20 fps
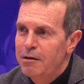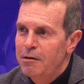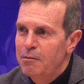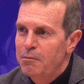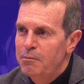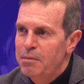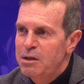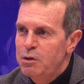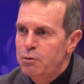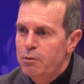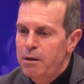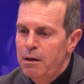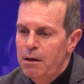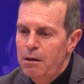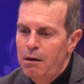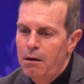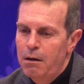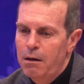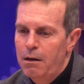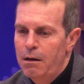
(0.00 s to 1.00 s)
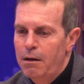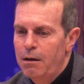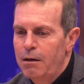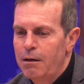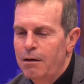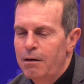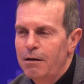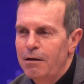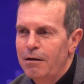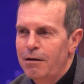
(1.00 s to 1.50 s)
between
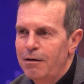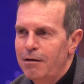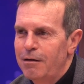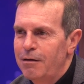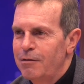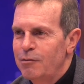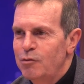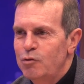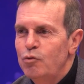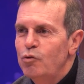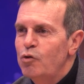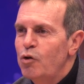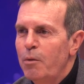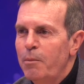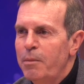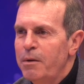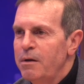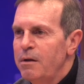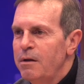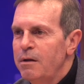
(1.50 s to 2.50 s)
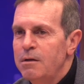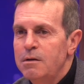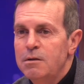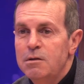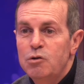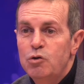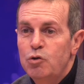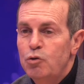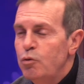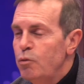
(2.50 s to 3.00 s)
two companies,
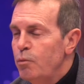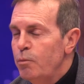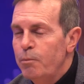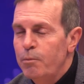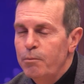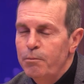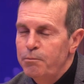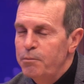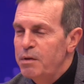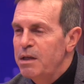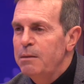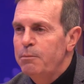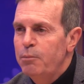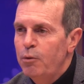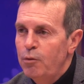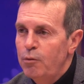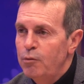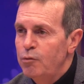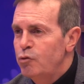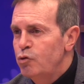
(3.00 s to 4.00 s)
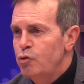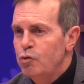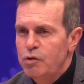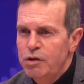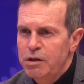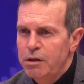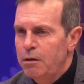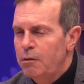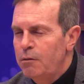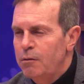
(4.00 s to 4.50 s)
two people, two
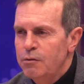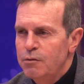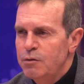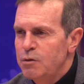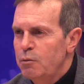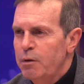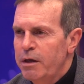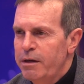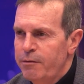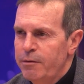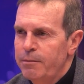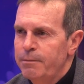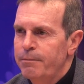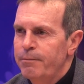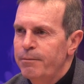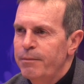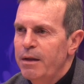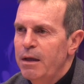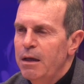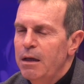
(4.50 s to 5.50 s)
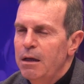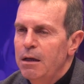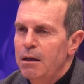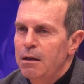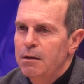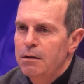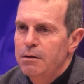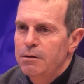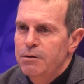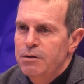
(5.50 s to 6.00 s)
shareholders, whatever.
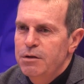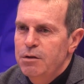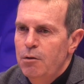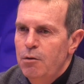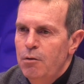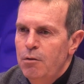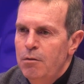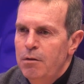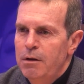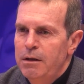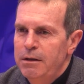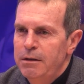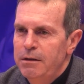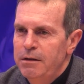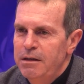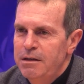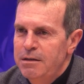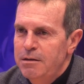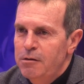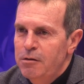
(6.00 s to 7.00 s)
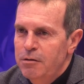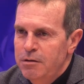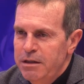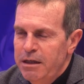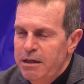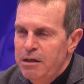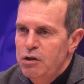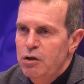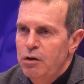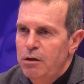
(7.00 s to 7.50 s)
So it's a
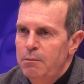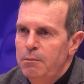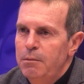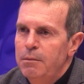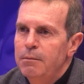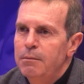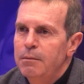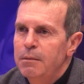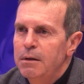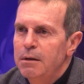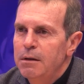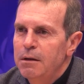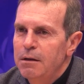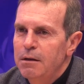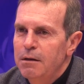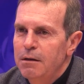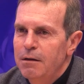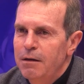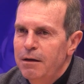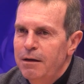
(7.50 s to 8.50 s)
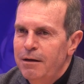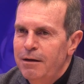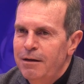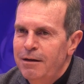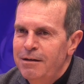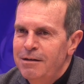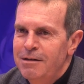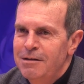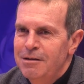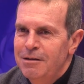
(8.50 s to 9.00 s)
contact job,
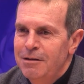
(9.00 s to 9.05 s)
and